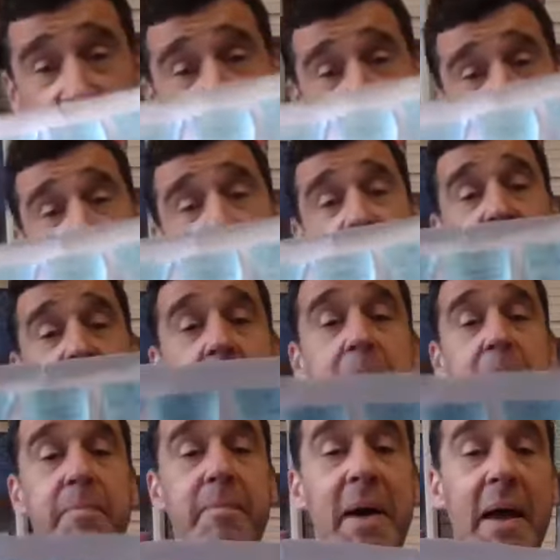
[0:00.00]
So that is with a
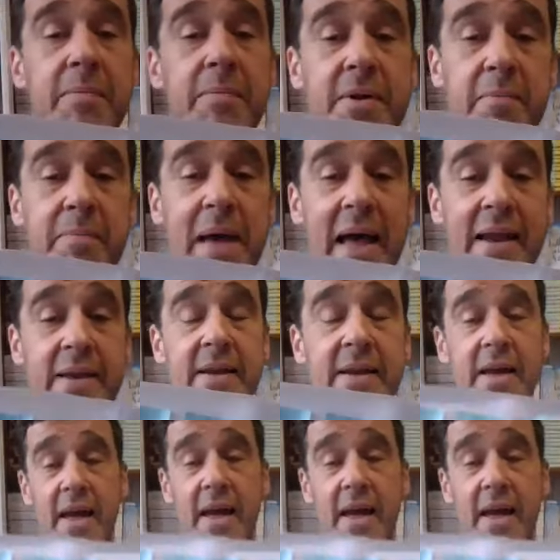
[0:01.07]
paper and a pen.